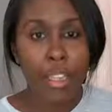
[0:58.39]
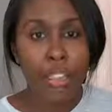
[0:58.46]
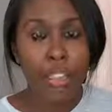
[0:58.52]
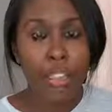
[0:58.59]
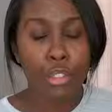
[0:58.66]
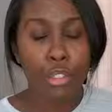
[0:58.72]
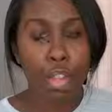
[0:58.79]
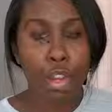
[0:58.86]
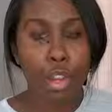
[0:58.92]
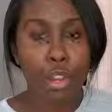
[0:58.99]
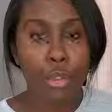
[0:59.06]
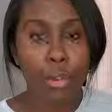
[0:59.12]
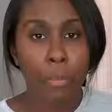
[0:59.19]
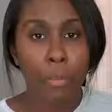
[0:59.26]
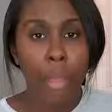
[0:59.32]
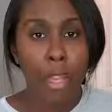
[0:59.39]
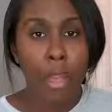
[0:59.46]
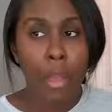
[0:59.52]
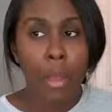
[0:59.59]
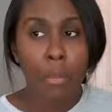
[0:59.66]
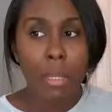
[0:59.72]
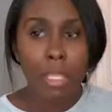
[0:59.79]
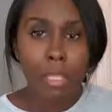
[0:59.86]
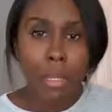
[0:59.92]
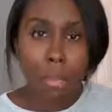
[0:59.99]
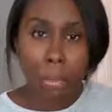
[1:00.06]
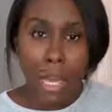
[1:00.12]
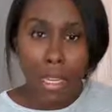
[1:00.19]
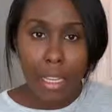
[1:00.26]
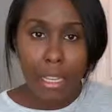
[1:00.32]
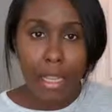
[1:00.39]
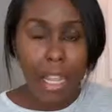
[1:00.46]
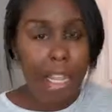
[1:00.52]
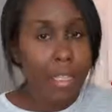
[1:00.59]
So Mr. Bennet